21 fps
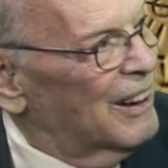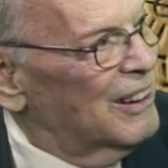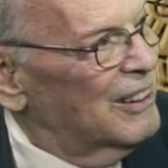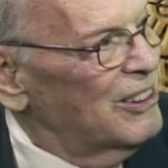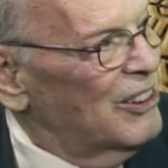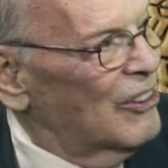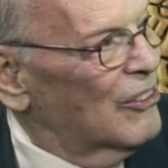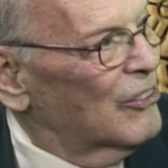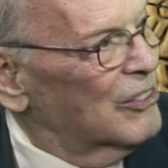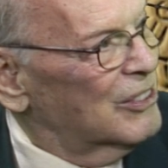
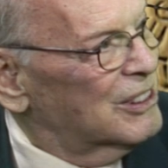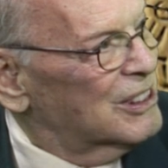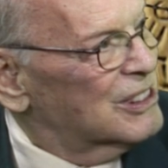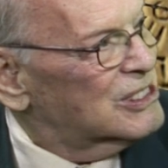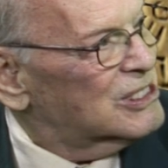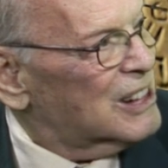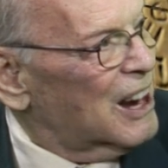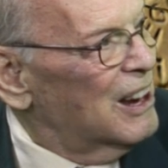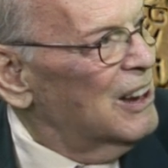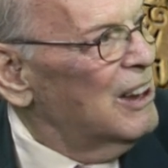you know,
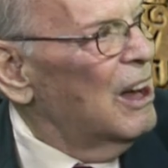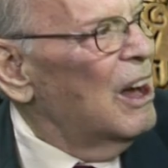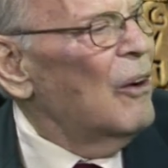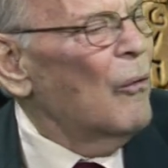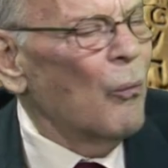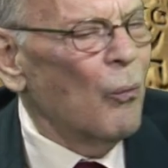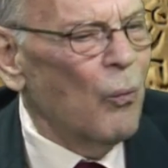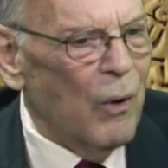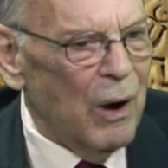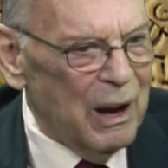
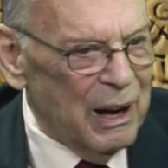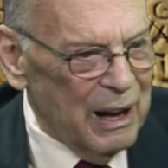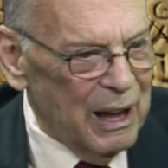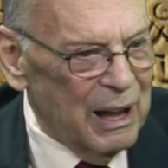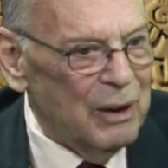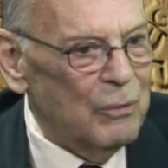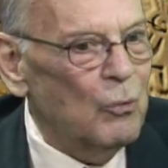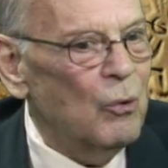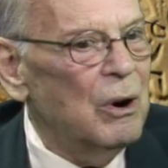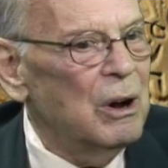
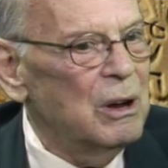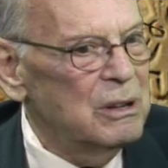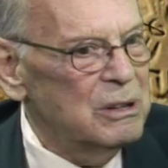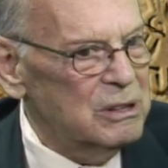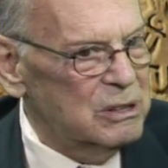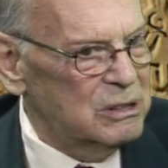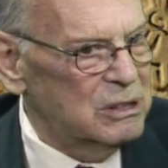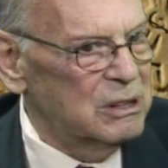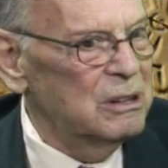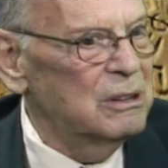
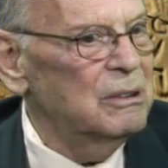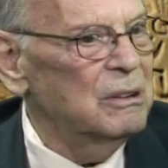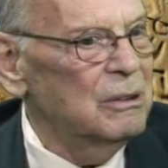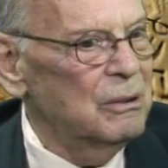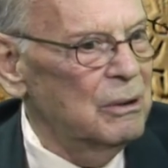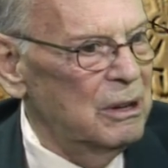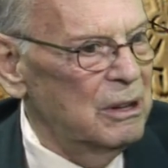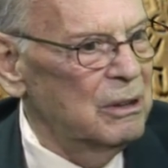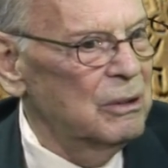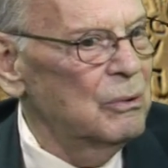one-on-ones in
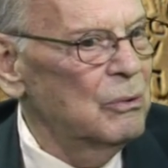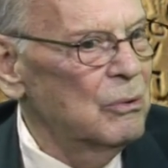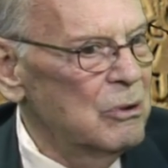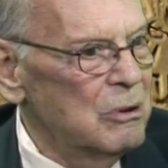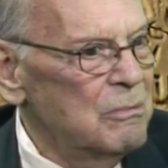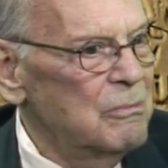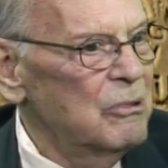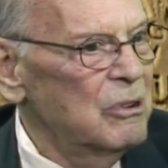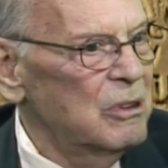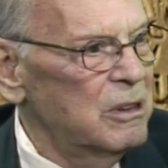the
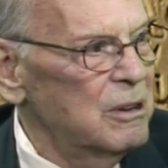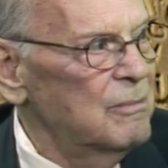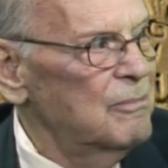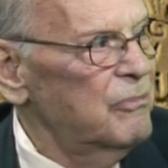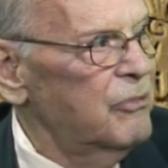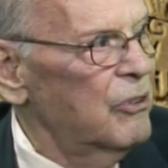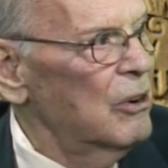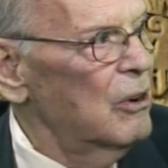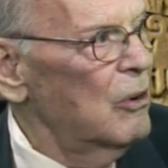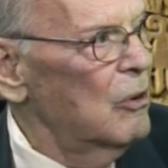room with him
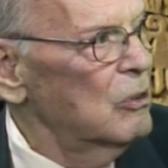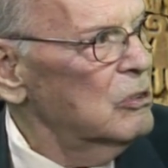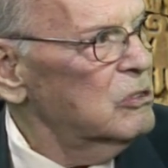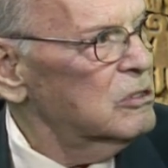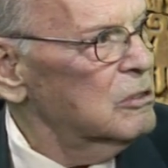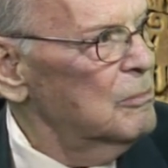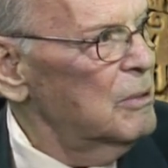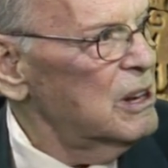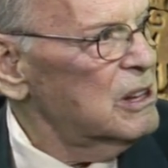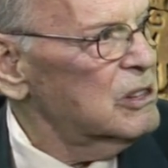for a whole
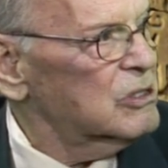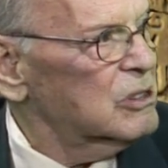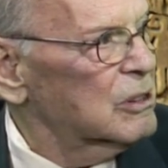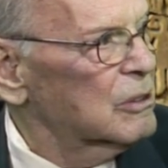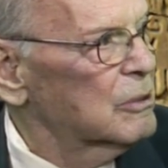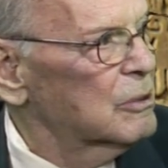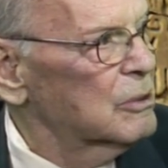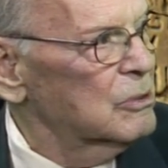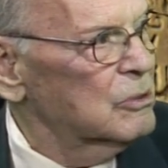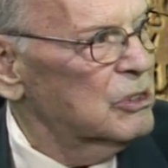semester,
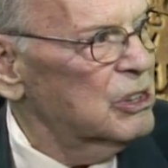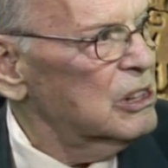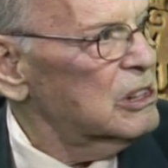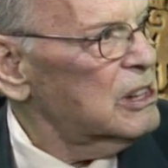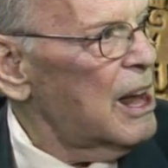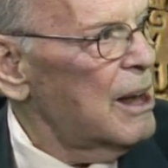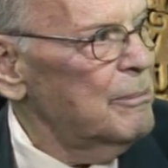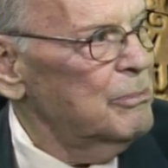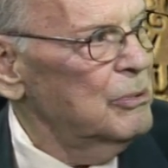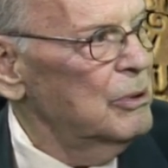which is
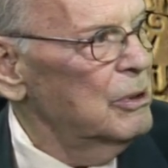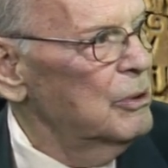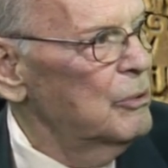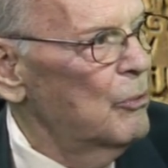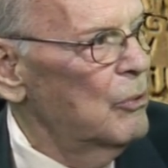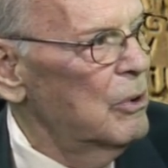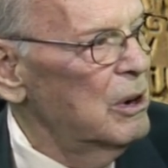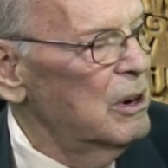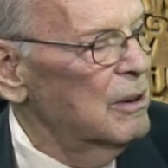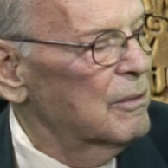absolutely
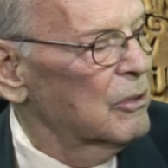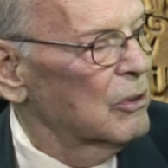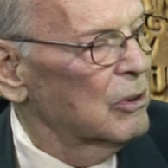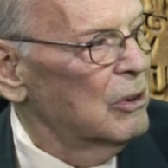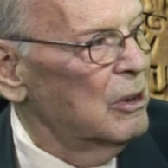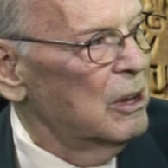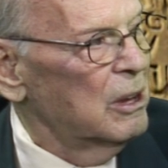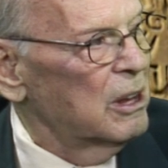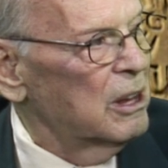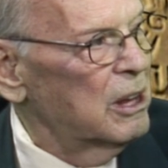wonderful.
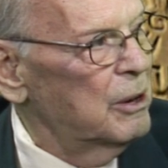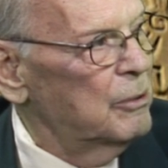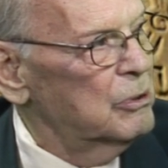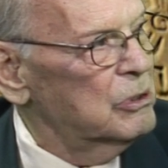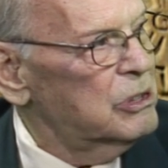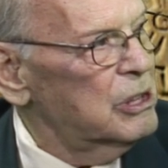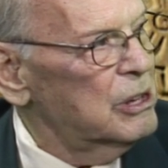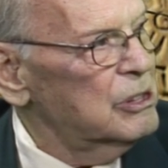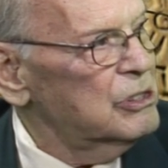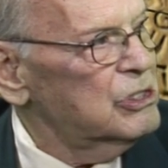He was
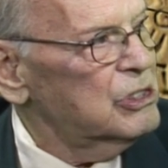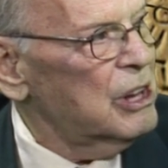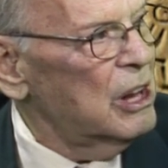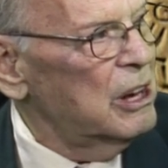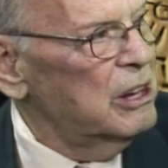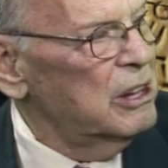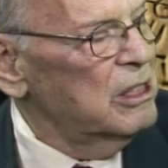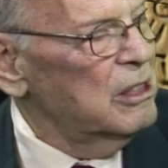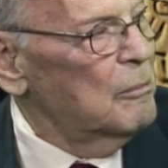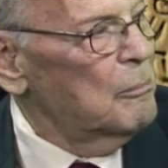there
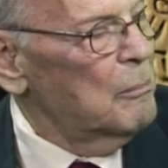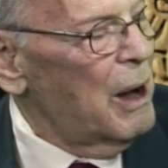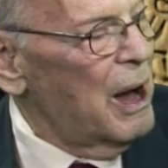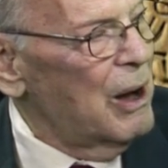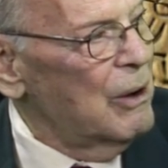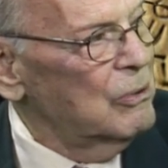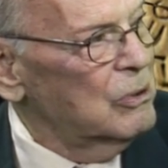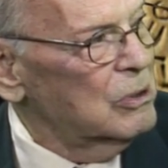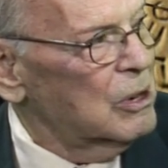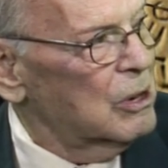studying the
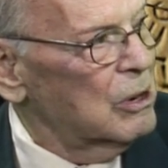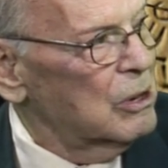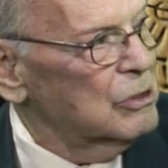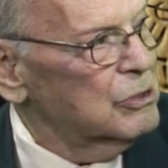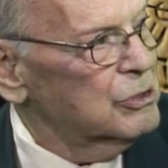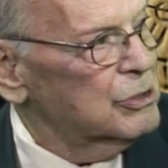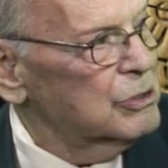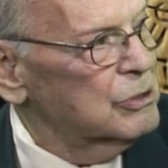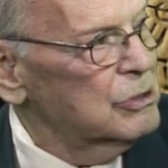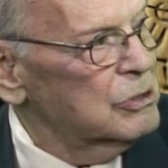mound
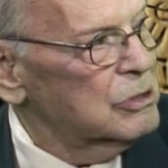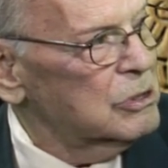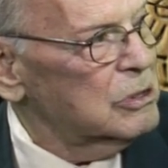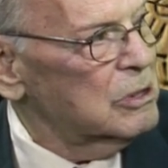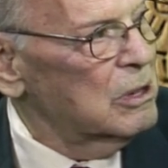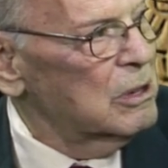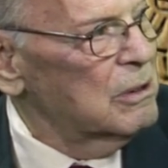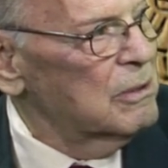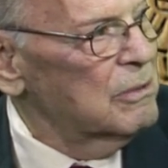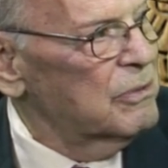cultures
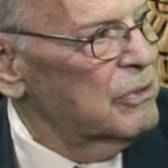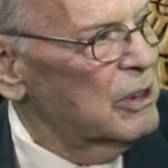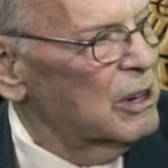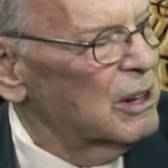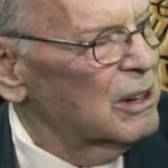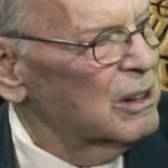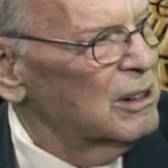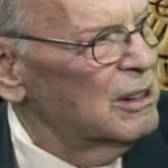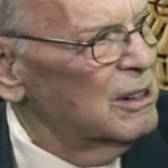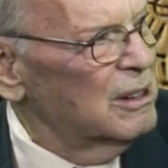of
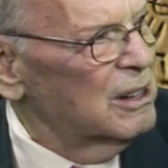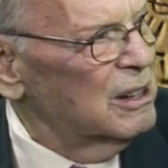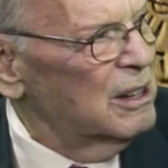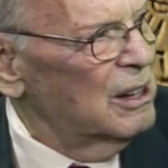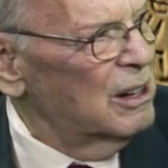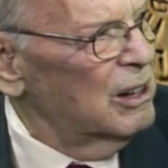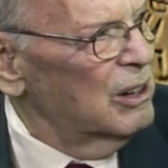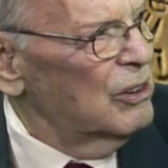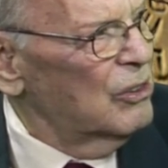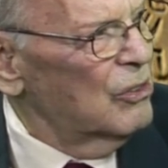
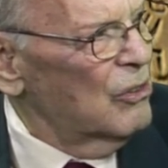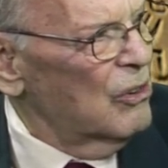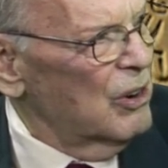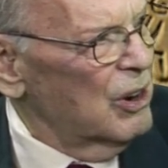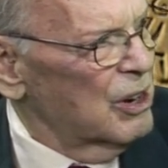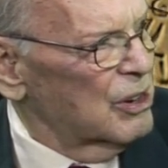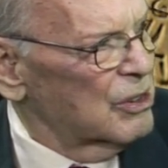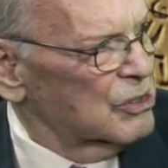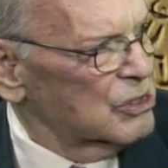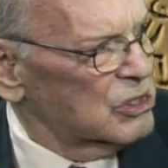
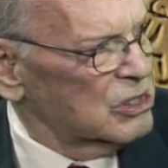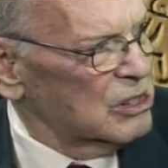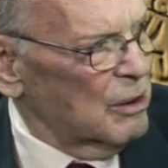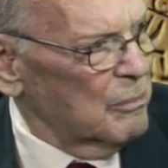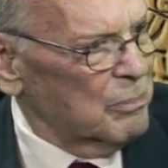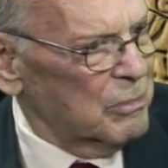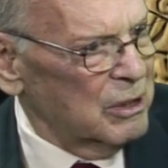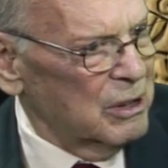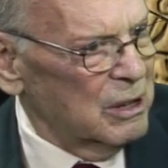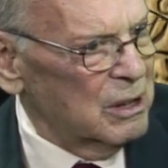Illinois or
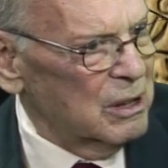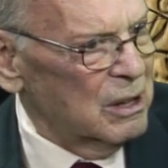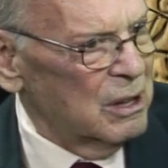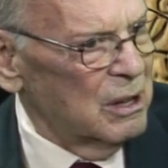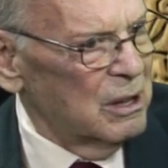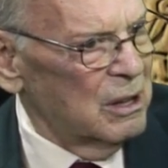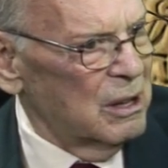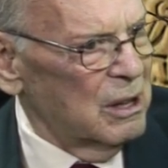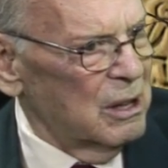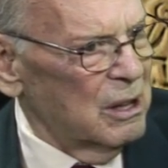something,
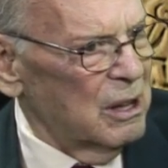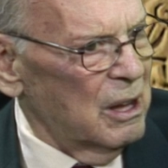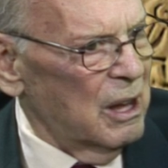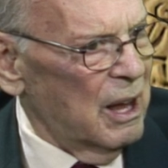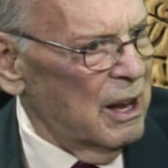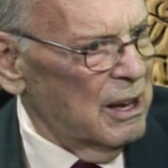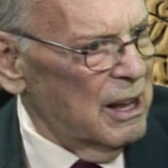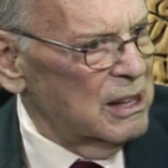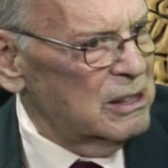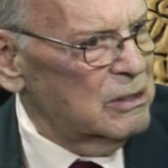Ohio?
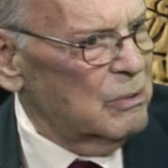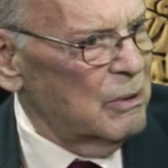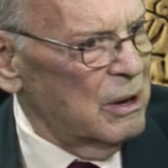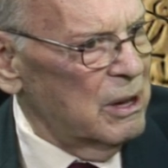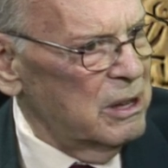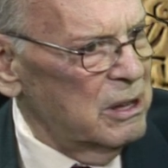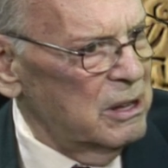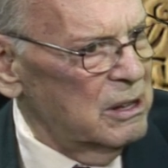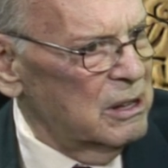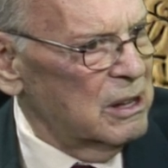And that's why
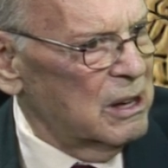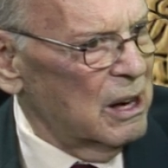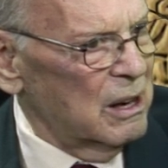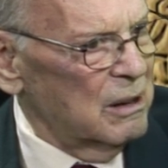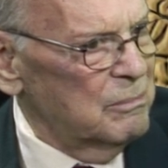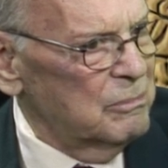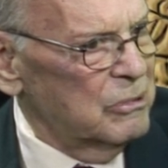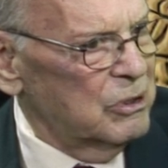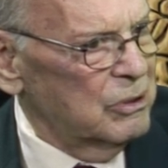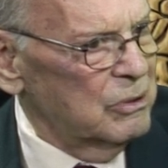he had
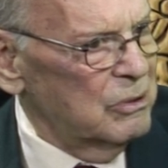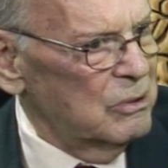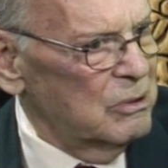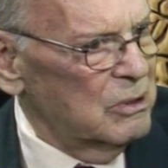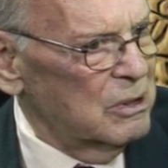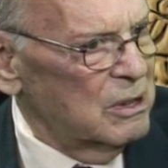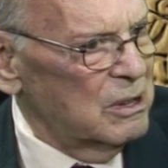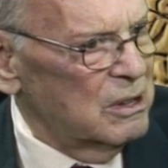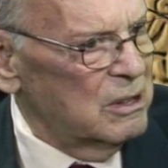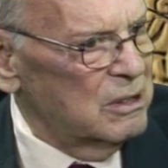come
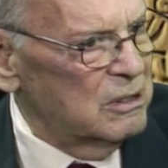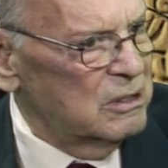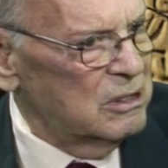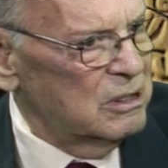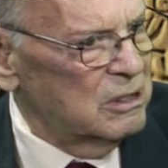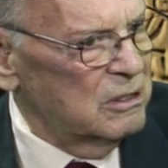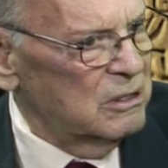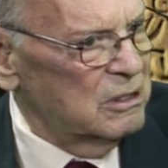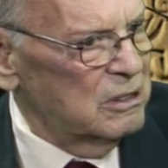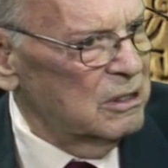to
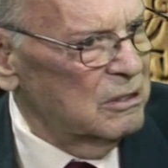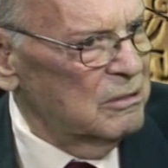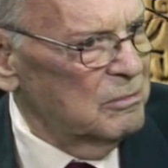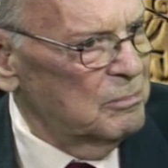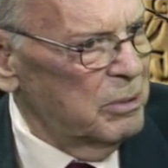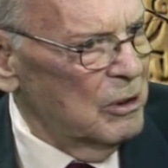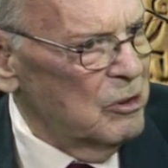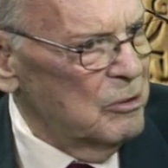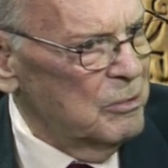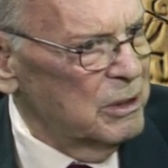
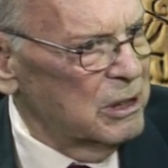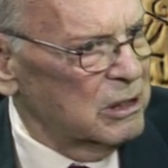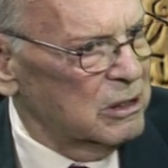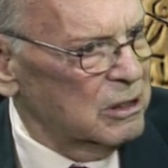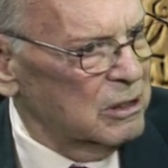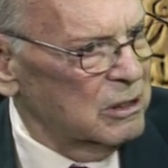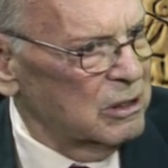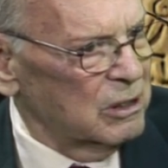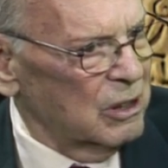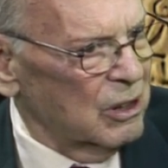
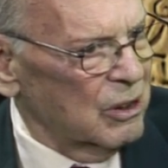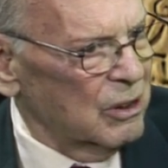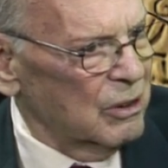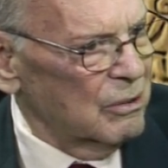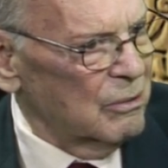Bloomington, you know,